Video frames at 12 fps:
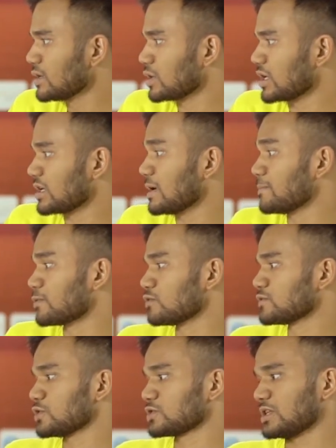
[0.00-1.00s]
it
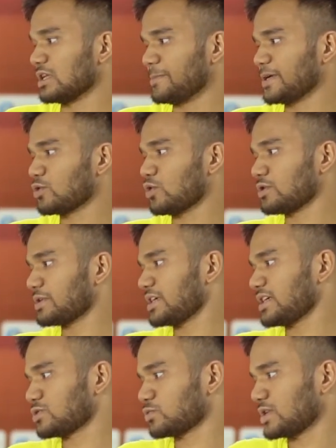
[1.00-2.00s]
improves your sleeping
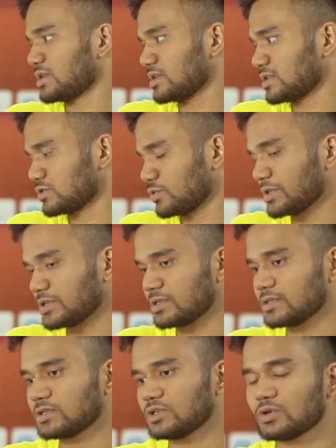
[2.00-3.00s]
quality as well,
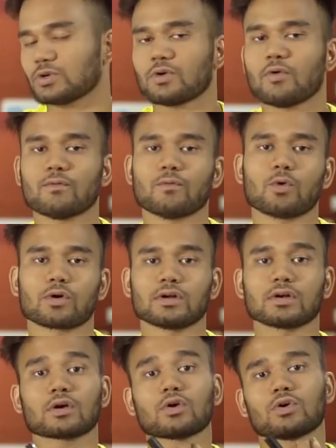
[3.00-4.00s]
strengthens your
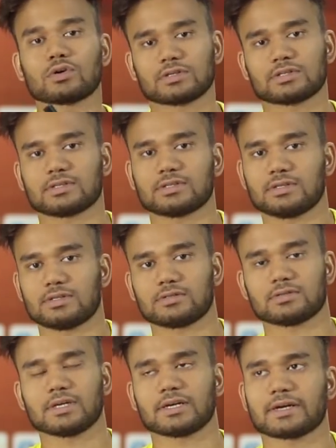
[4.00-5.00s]
vocal cords.
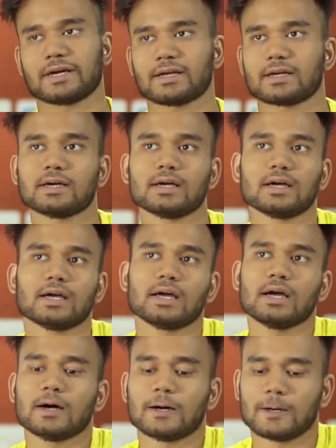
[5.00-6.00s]
So that like,
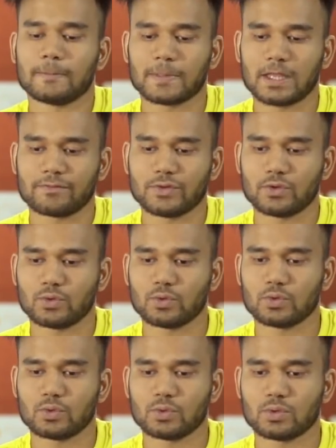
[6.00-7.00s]
um, if
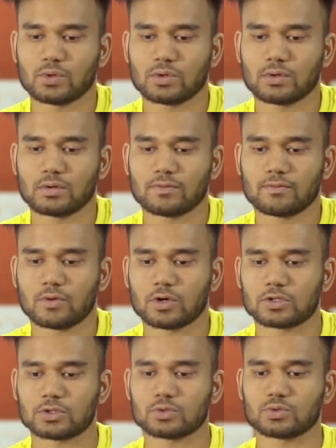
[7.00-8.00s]
you
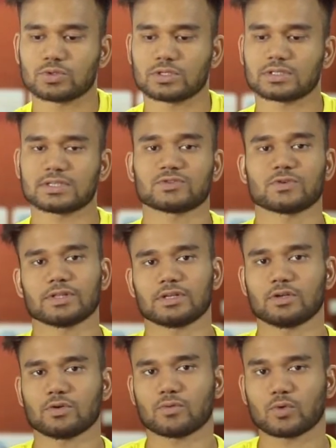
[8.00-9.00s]
want to just strengthen
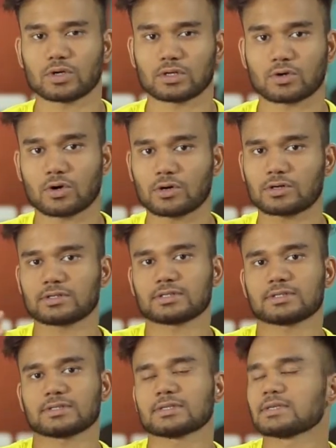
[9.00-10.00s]
your vocal
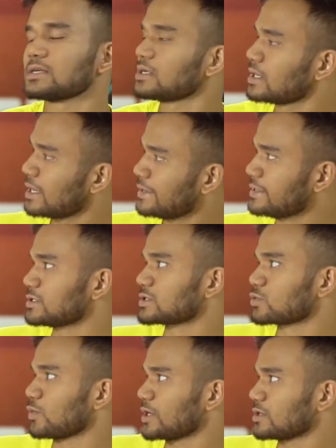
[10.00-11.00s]
cords, it is
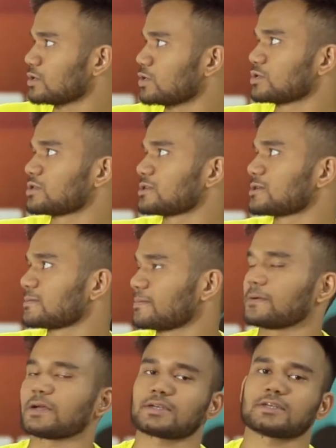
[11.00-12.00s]
quite good
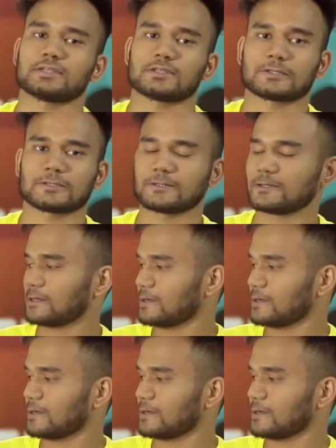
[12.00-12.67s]
practice.